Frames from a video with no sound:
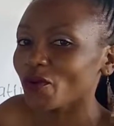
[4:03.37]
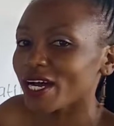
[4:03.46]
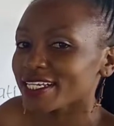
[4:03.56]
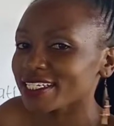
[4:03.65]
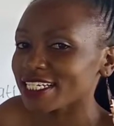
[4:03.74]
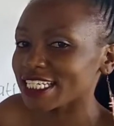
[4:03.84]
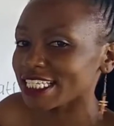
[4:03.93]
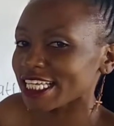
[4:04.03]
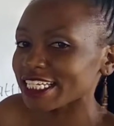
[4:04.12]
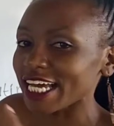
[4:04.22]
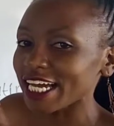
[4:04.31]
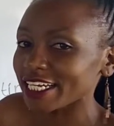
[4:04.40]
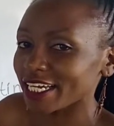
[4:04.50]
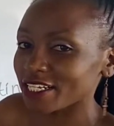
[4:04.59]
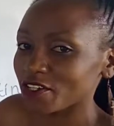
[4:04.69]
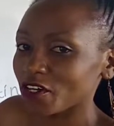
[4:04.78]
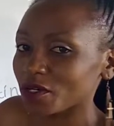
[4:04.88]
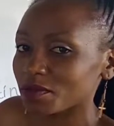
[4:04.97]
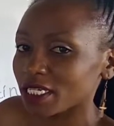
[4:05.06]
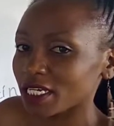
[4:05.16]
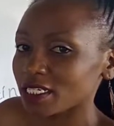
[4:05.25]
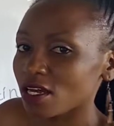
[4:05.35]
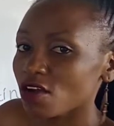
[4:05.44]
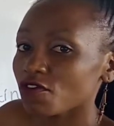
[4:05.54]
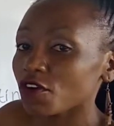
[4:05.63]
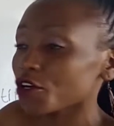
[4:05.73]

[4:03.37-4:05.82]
what, is the direct object. For